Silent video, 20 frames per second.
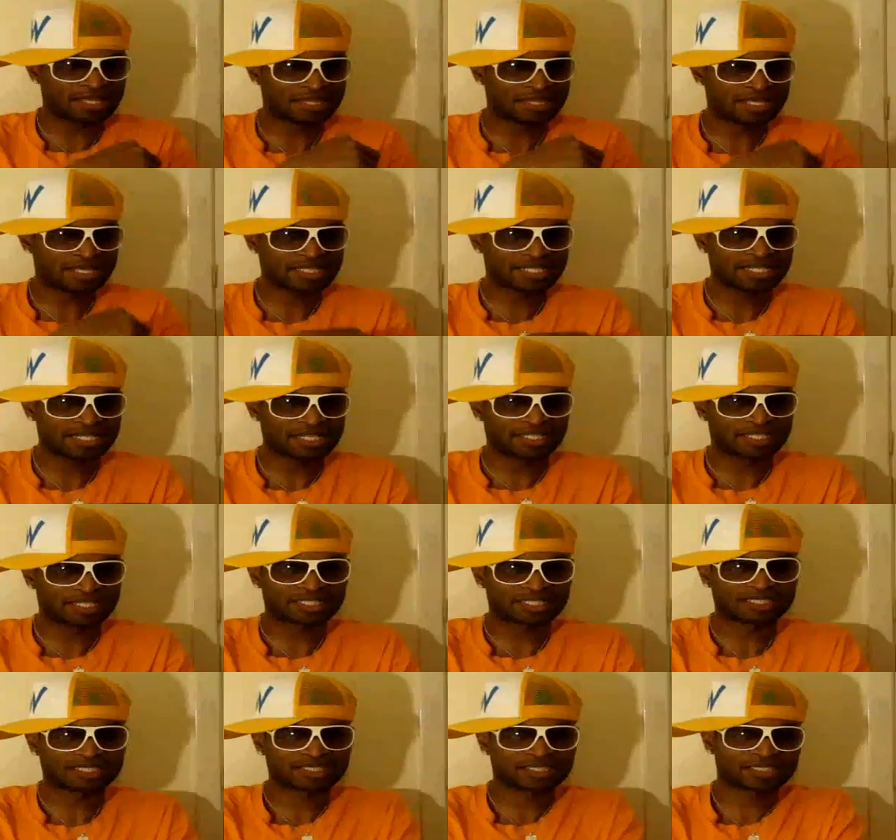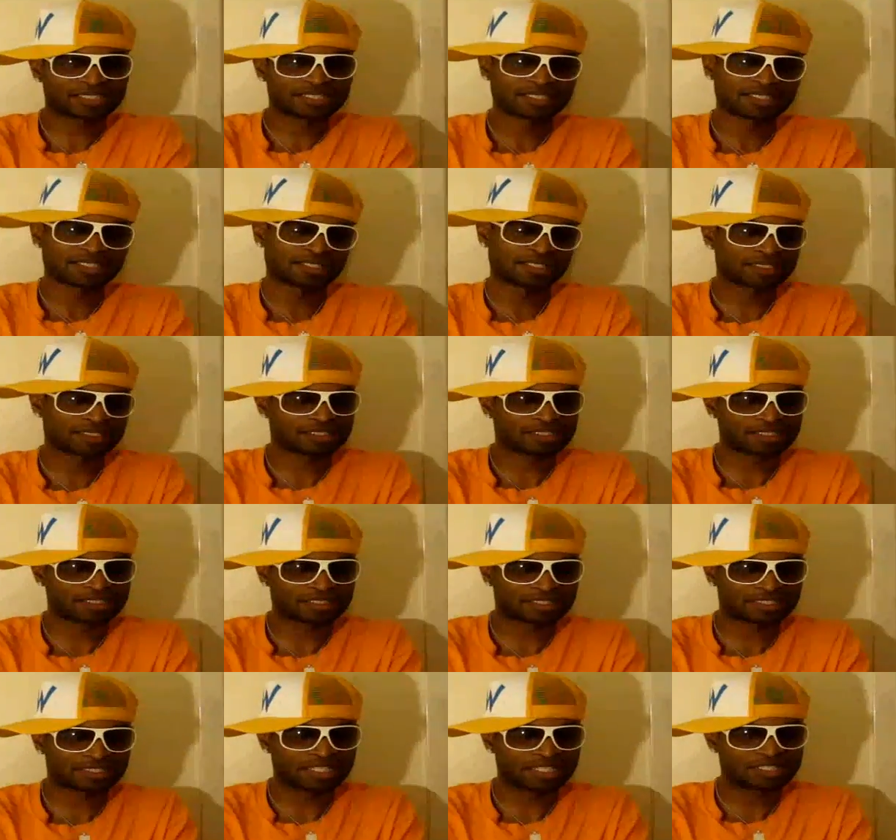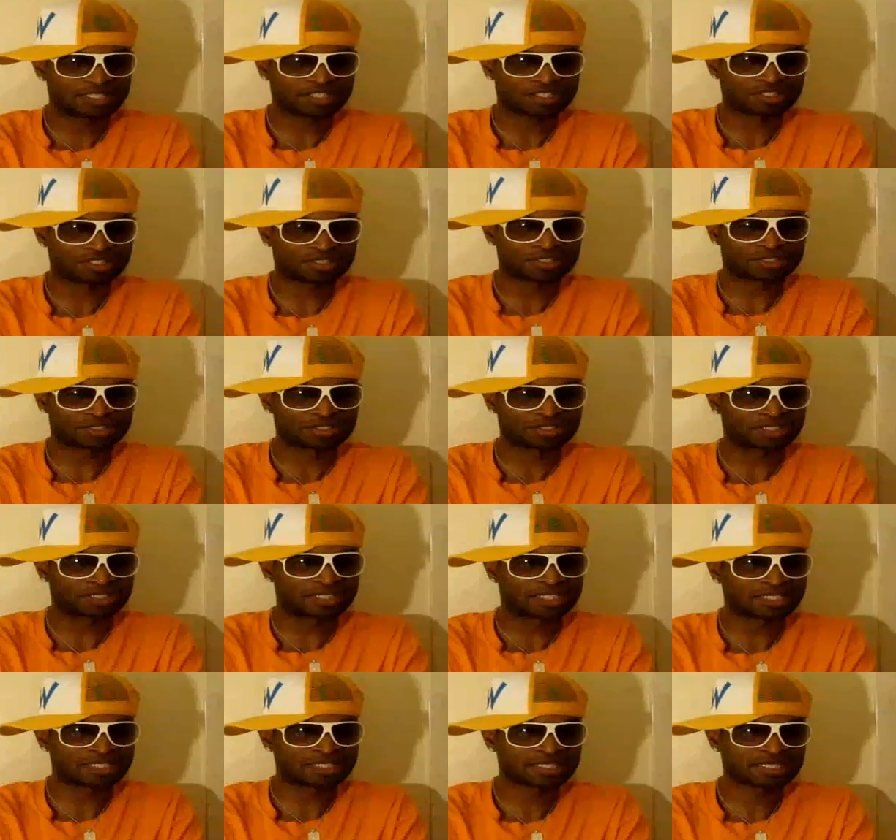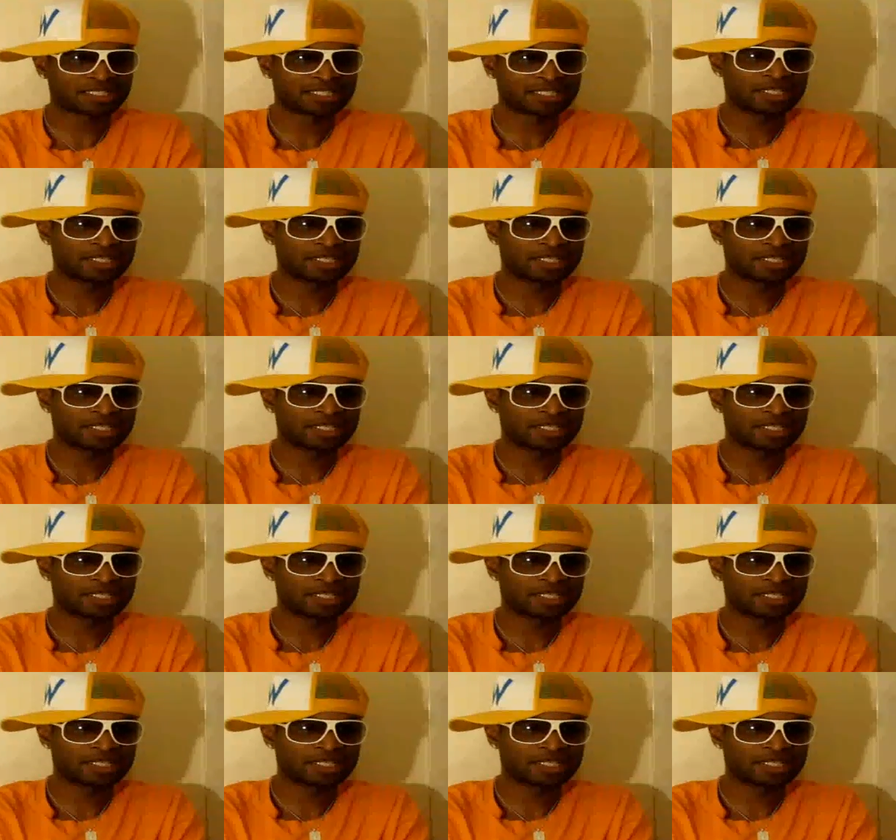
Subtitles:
this year to change certain things.